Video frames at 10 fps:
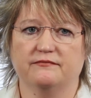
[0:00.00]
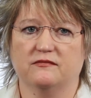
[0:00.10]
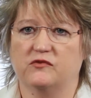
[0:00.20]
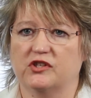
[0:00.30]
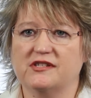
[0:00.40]

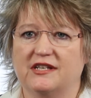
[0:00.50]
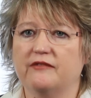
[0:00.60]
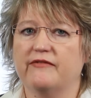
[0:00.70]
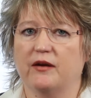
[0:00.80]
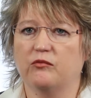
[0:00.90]
just give
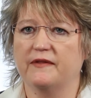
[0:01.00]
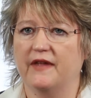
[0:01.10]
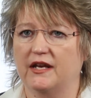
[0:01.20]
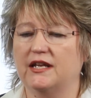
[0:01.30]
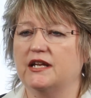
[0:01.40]
them what they
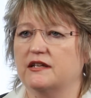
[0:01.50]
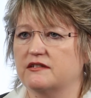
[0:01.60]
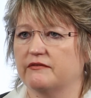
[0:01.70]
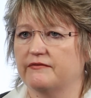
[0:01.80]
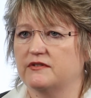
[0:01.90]
need
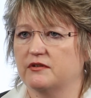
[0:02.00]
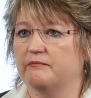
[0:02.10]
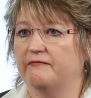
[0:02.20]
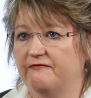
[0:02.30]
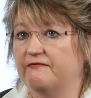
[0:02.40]
to
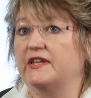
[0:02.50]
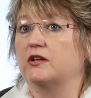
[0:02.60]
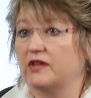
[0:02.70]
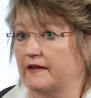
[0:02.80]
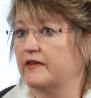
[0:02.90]
feel
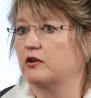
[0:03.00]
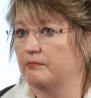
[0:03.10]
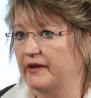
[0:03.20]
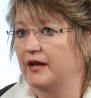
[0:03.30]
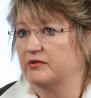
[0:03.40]
like they'll
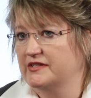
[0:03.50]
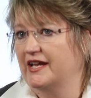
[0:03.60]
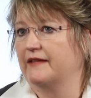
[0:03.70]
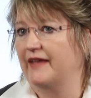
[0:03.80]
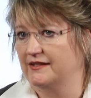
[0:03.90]
be able to
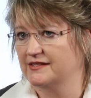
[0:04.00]
take that